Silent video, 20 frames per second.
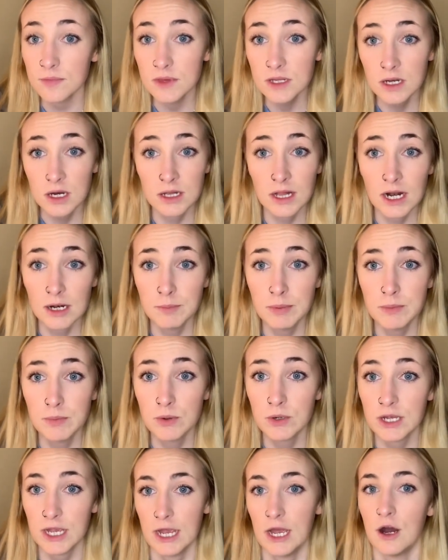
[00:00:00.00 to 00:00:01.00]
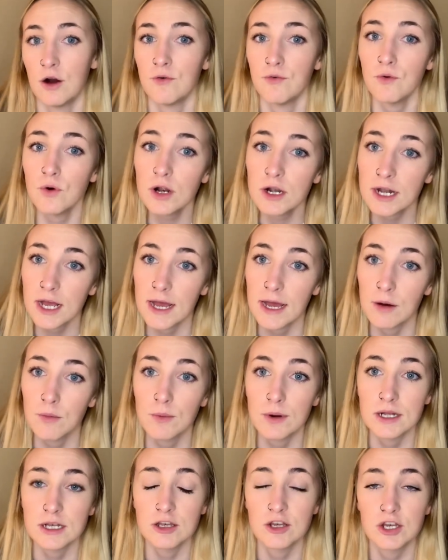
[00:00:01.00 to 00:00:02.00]
a lot of people can't afford it
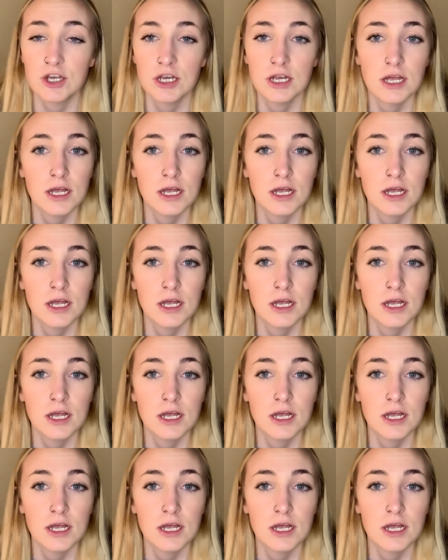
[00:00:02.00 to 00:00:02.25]
which